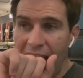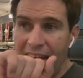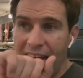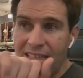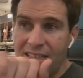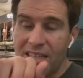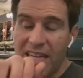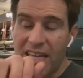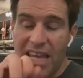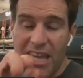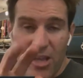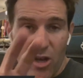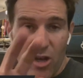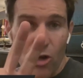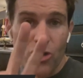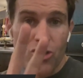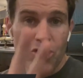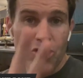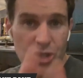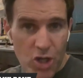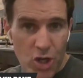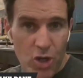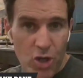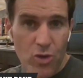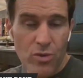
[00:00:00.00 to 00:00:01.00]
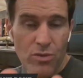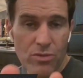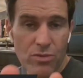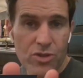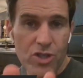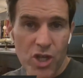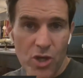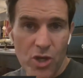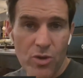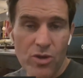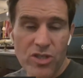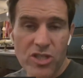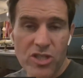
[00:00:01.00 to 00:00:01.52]
and he goes two,
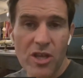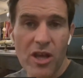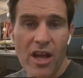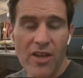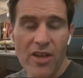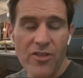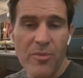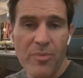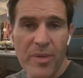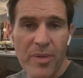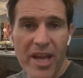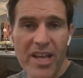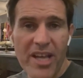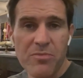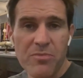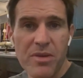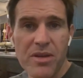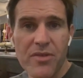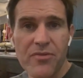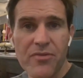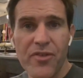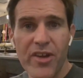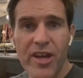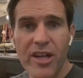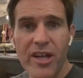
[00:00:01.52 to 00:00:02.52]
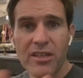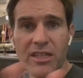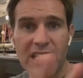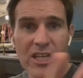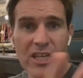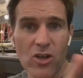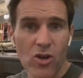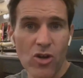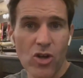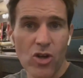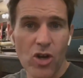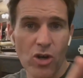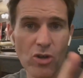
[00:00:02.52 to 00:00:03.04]
two at the, at the base of midfield,
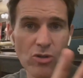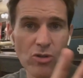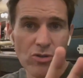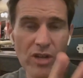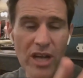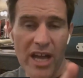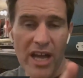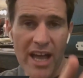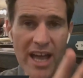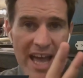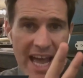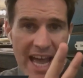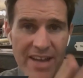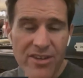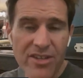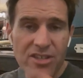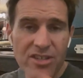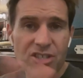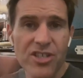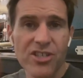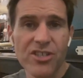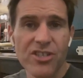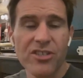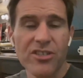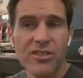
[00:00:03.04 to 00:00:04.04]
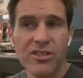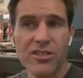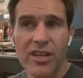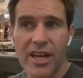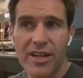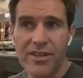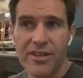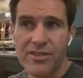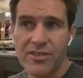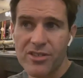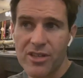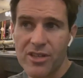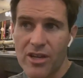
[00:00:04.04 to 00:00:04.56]
he could go Henderson
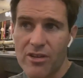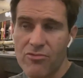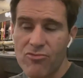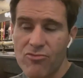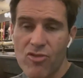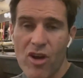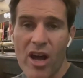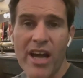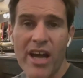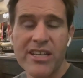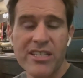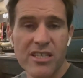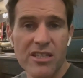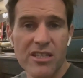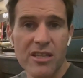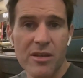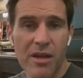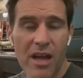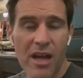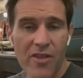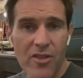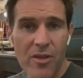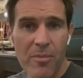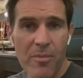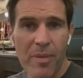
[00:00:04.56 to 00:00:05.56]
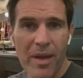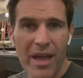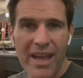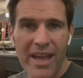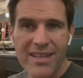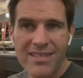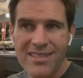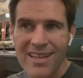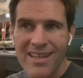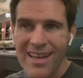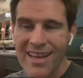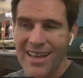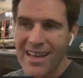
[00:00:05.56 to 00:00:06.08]
and, and uh, Rice at the, at the
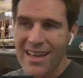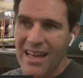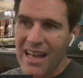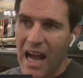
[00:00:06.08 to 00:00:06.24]
base.